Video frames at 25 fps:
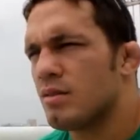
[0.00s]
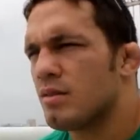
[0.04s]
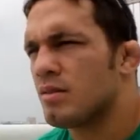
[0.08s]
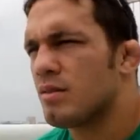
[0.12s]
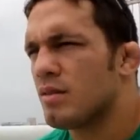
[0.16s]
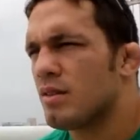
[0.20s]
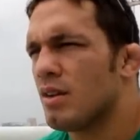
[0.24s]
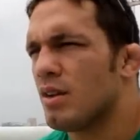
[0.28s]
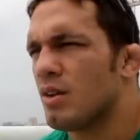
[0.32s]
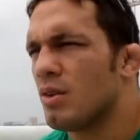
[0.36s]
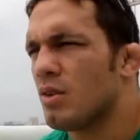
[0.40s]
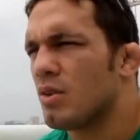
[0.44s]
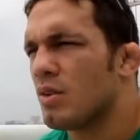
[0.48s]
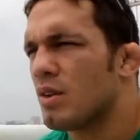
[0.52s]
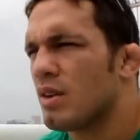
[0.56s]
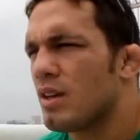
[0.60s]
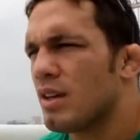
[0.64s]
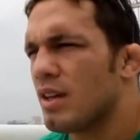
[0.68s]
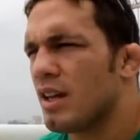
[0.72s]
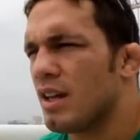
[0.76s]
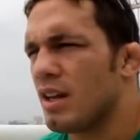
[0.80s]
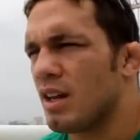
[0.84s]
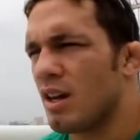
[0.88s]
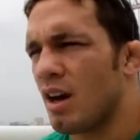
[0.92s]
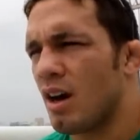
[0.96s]
you know,
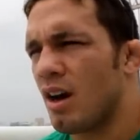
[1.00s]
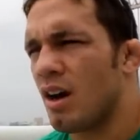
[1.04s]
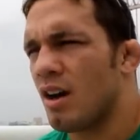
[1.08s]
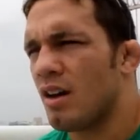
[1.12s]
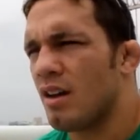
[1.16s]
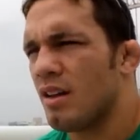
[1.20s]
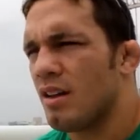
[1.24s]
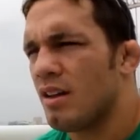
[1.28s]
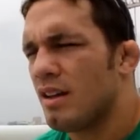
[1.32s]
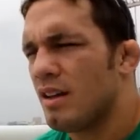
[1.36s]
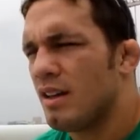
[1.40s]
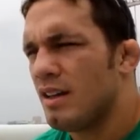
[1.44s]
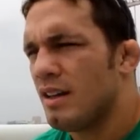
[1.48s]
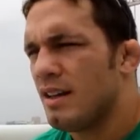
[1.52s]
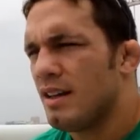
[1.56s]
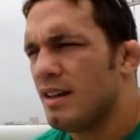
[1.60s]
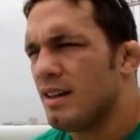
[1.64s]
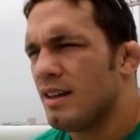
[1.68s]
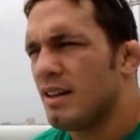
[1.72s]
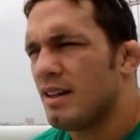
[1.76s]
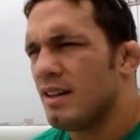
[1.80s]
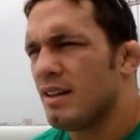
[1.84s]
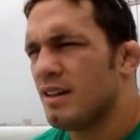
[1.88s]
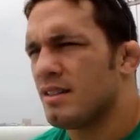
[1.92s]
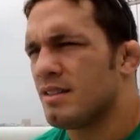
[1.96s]
getting caught,
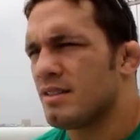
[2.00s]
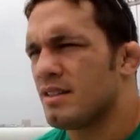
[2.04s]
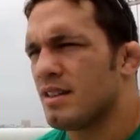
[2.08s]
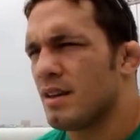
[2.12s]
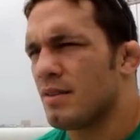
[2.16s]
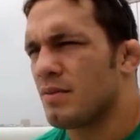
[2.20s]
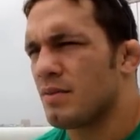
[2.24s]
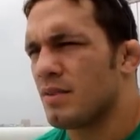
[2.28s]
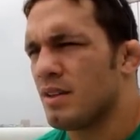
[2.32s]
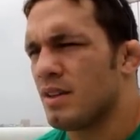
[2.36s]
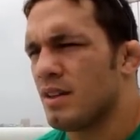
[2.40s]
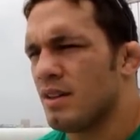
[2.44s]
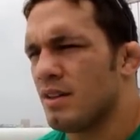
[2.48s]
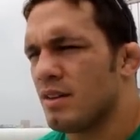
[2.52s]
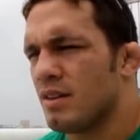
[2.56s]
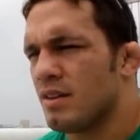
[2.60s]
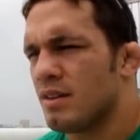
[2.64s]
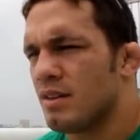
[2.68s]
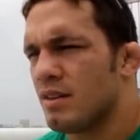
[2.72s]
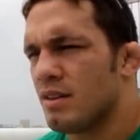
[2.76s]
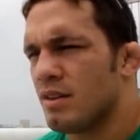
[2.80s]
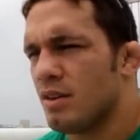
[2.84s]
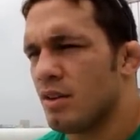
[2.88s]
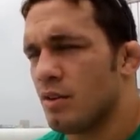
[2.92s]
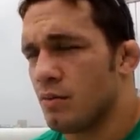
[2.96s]
it's definitely
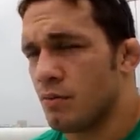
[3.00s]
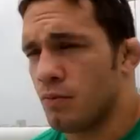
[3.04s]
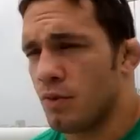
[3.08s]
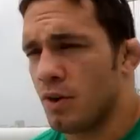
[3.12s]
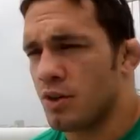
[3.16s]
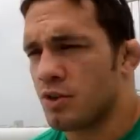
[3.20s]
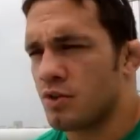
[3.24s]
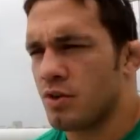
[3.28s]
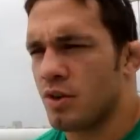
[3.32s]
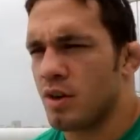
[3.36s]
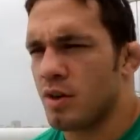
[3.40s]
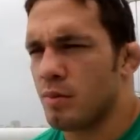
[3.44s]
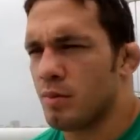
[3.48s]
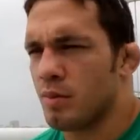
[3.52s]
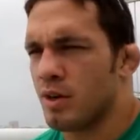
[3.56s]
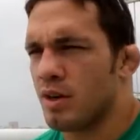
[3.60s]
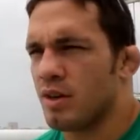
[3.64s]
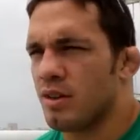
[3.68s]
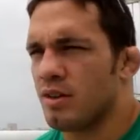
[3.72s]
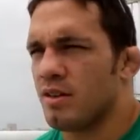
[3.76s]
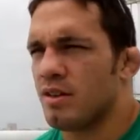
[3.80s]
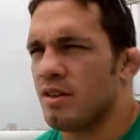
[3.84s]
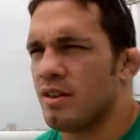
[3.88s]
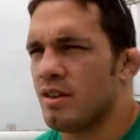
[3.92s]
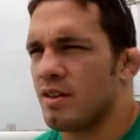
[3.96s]
frustrating, but
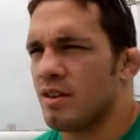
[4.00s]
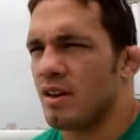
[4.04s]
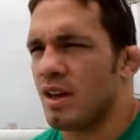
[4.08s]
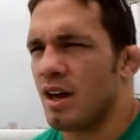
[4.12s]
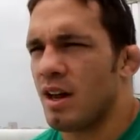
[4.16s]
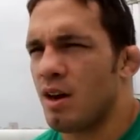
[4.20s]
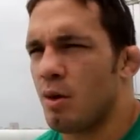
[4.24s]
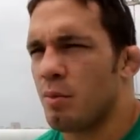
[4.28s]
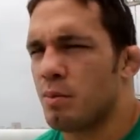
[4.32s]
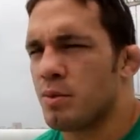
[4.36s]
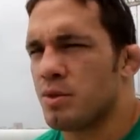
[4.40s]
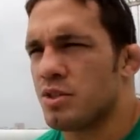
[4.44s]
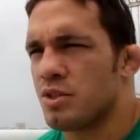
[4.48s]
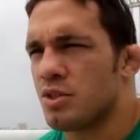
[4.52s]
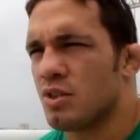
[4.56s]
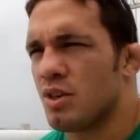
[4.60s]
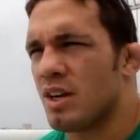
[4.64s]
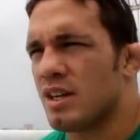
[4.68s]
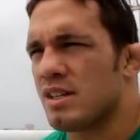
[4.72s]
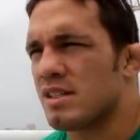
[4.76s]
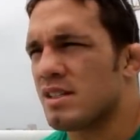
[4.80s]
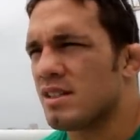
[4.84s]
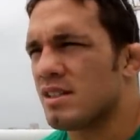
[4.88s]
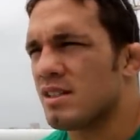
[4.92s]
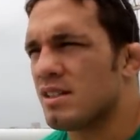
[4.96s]
it kind of opens your
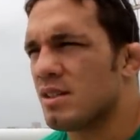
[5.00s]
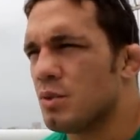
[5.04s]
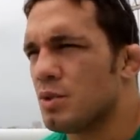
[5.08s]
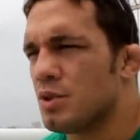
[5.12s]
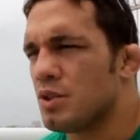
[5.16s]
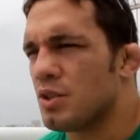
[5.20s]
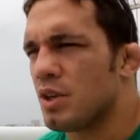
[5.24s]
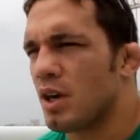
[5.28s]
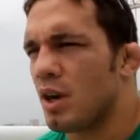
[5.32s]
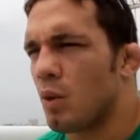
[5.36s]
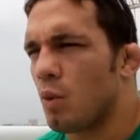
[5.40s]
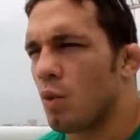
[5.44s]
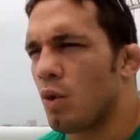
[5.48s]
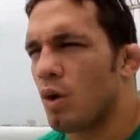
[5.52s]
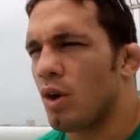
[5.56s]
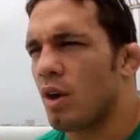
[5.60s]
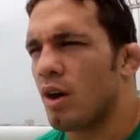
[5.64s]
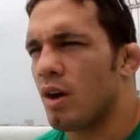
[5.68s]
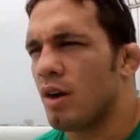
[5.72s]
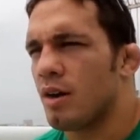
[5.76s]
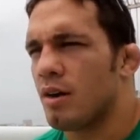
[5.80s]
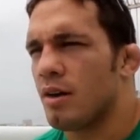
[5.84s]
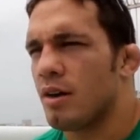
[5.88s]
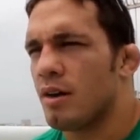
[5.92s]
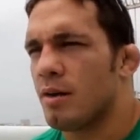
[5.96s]
eyes to see what you got to work
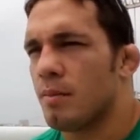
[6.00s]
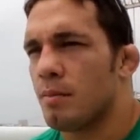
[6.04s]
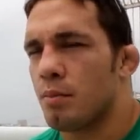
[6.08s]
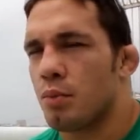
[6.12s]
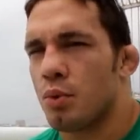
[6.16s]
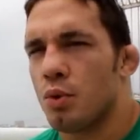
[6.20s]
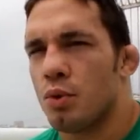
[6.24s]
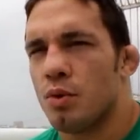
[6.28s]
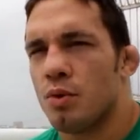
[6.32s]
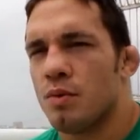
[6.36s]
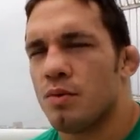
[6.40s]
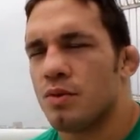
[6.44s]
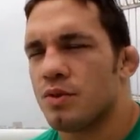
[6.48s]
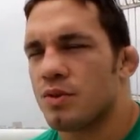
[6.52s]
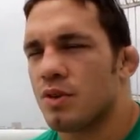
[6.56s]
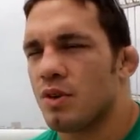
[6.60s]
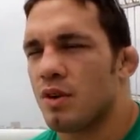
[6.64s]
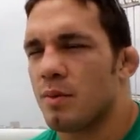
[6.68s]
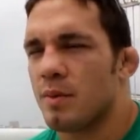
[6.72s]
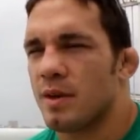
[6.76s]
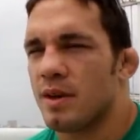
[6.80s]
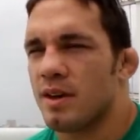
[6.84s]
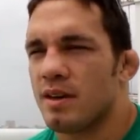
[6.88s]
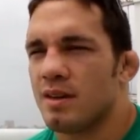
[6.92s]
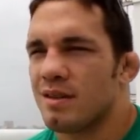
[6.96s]
on and improve. So, I
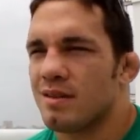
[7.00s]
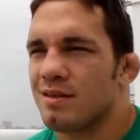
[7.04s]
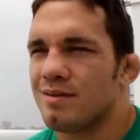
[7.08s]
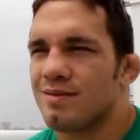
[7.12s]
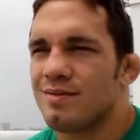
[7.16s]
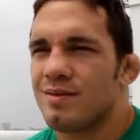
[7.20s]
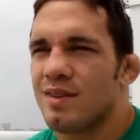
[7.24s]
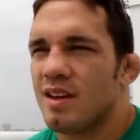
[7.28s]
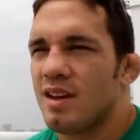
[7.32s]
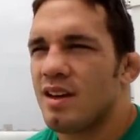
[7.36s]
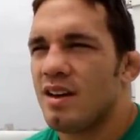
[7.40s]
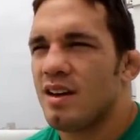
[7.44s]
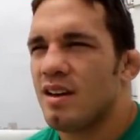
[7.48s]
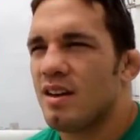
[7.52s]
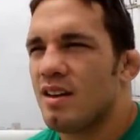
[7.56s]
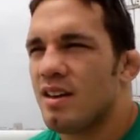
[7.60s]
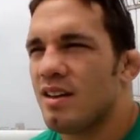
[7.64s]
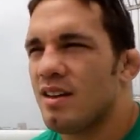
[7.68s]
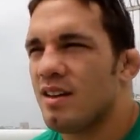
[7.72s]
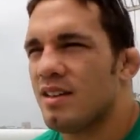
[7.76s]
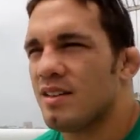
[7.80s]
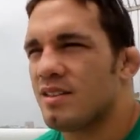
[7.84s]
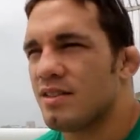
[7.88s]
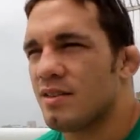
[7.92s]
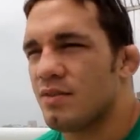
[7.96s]
mean,
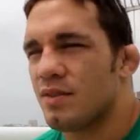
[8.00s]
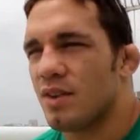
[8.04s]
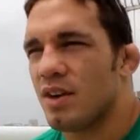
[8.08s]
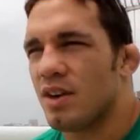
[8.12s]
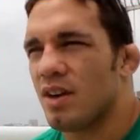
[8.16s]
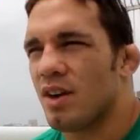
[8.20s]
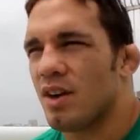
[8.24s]
it's a very